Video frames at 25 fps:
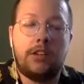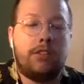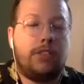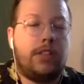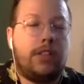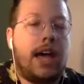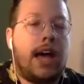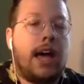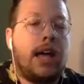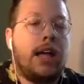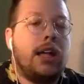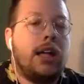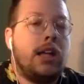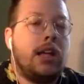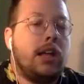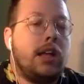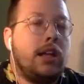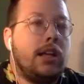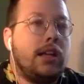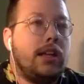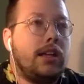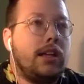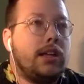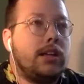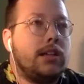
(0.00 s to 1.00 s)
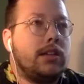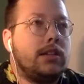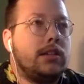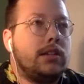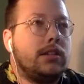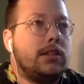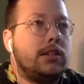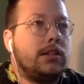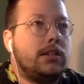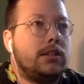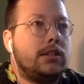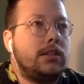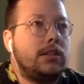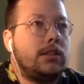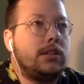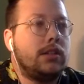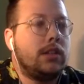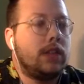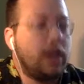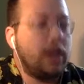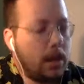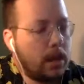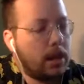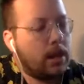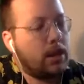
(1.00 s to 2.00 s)
of that is
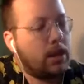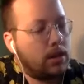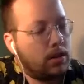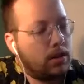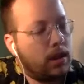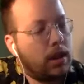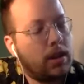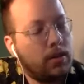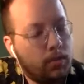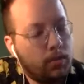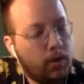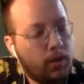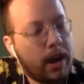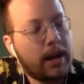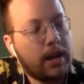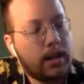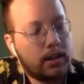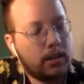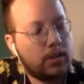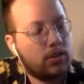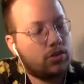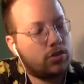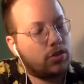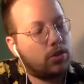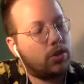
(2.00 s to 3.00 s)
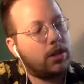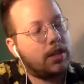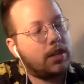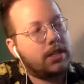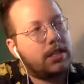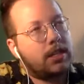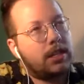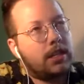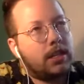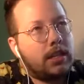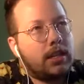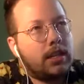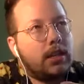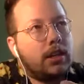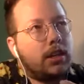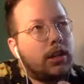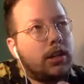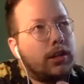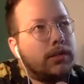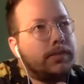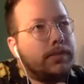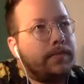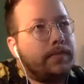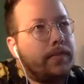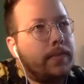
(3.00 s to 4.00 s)
in in writing the stories in
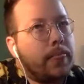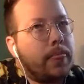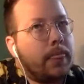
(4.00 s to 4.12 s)
here